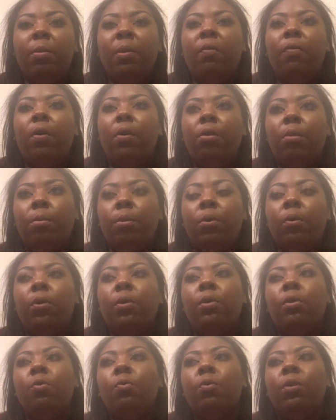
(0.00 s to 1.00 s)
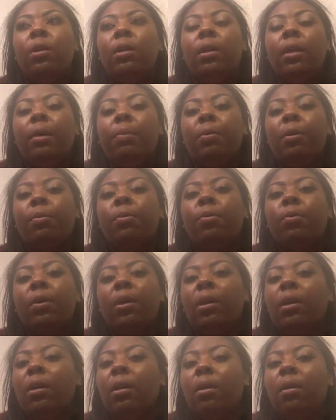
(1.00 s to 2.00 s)
vulnerable and you want to let people
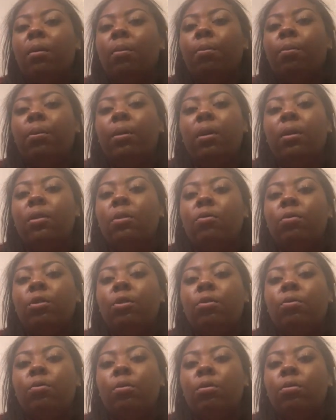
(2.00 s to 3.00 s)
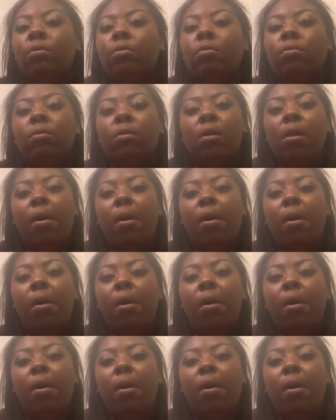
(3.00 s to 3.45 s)
in, but as soon as you do,